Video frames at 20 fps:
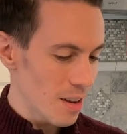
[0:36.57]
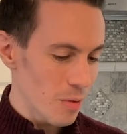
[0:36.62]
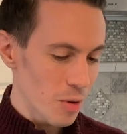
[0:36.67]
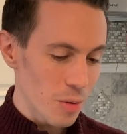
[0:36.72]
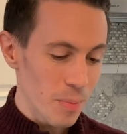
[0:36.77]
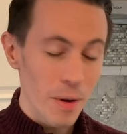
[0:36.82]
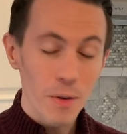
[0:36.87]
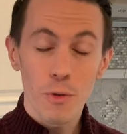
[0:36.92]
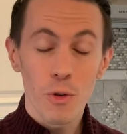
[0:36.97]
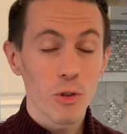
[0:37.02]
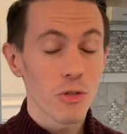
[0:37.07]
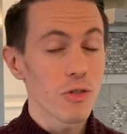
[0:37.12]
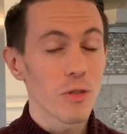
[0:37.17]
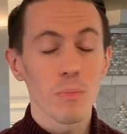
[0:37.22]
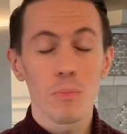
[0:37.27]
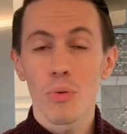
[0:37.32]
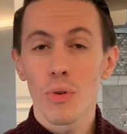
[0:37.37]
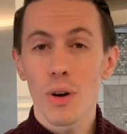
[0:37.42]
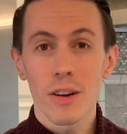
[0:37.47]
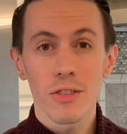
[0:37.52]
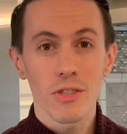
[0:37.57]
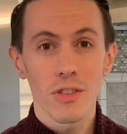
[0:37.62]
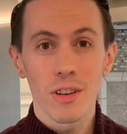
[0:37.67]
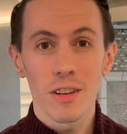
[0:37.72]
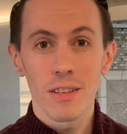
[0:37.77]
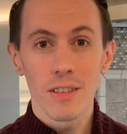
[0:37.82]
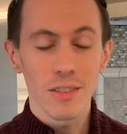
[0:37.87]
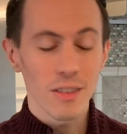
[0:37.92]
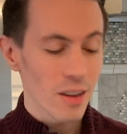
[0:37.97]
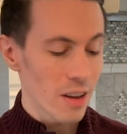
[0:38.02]
my first
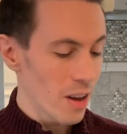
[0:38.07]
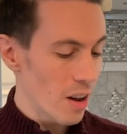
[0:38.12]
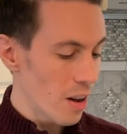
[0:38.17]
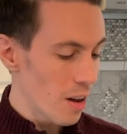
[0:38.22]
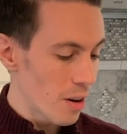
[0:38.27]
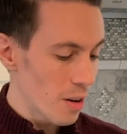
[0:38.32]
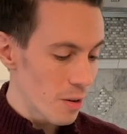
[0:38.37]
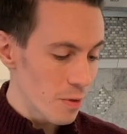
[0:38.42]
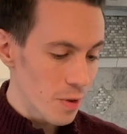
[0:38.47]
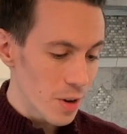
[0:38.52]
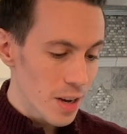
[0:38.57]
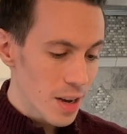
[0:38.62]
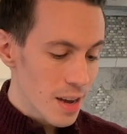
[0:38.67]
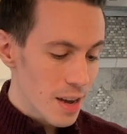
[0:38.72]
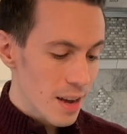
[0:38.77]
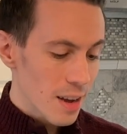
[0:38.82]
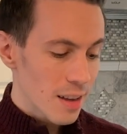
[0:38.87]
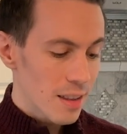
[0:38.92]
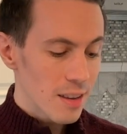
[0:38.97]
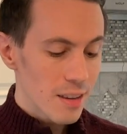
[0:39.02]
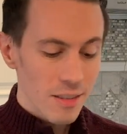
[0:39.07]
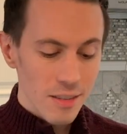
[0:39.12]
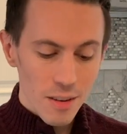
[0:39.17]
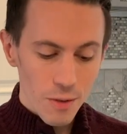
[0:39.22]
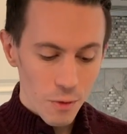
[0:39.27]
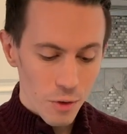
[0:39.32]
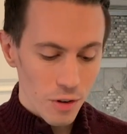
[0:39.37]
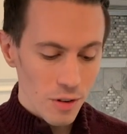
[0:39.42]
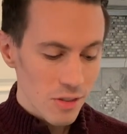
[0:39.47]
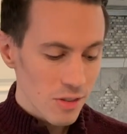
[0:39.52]
impressions of these
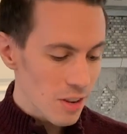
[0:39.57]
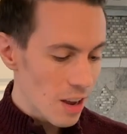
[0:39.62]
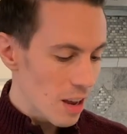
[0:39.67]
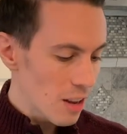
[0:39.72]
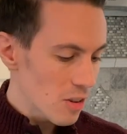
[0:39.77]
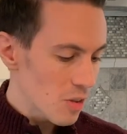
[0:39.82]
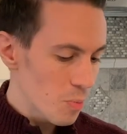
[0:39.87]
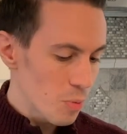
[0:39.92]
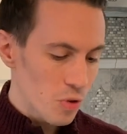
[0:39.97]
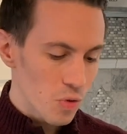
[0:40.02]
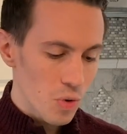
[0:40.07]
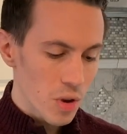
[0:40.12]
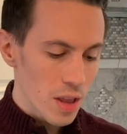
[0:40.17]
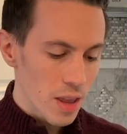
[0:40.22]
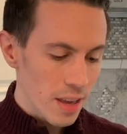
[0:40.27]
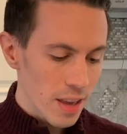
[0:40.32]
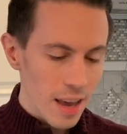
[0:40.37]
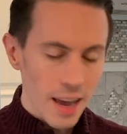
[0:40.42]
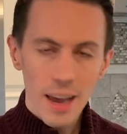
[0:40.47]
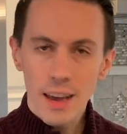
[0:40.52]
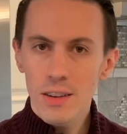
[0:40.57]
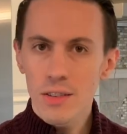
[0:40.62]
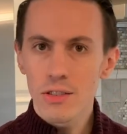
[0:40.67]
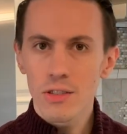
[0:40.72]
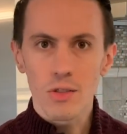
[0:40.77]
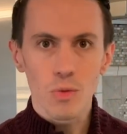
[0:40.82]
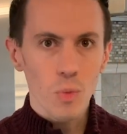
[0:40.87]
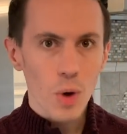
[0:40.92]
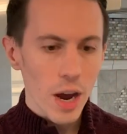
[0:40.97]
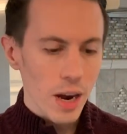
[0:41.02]
different scents between the candles
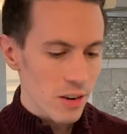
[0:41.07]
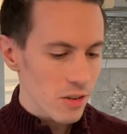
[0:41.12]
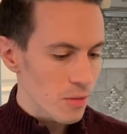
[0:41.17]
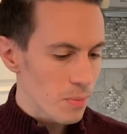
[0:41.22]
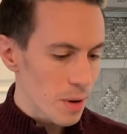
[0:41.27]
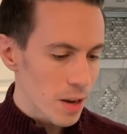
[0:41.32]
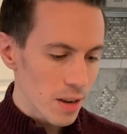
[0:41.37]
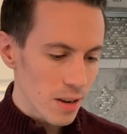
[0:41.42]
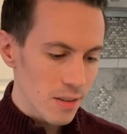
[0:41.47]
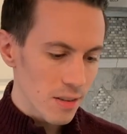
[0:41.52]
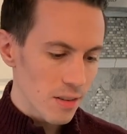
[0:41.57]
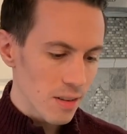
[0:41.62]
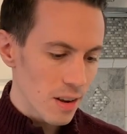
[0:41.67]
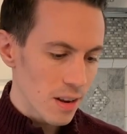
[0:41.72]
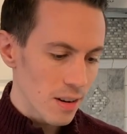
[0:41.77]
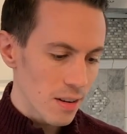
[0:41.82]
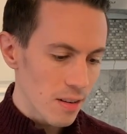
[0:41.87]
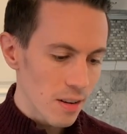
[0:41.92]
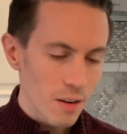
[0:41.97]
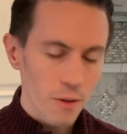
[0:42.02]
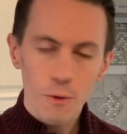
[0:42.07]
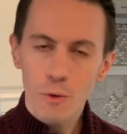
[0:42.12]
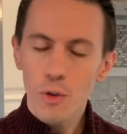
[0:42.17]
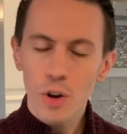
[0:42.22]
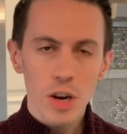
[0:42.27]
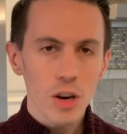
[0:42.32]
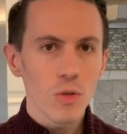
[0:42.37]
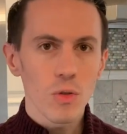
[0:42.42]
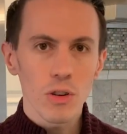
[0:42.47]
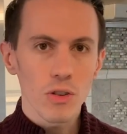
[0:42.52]
and wax melts and
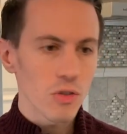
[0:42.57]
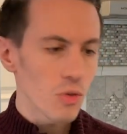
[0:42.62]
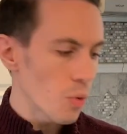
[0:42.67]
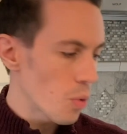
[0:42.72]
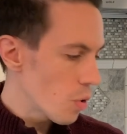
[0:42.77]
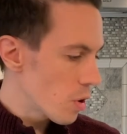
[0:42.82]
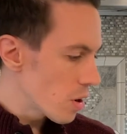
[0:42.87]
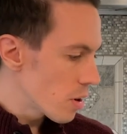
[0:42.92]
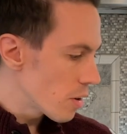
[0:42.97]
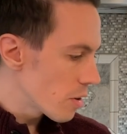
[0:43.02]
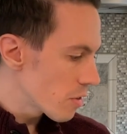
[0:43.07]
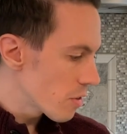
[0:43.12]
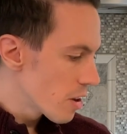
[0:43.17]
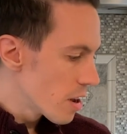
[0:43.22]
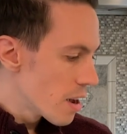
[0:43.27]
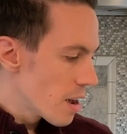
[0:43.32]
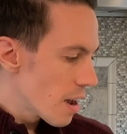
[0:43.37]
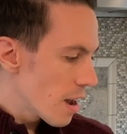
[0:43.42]
fragrance oils.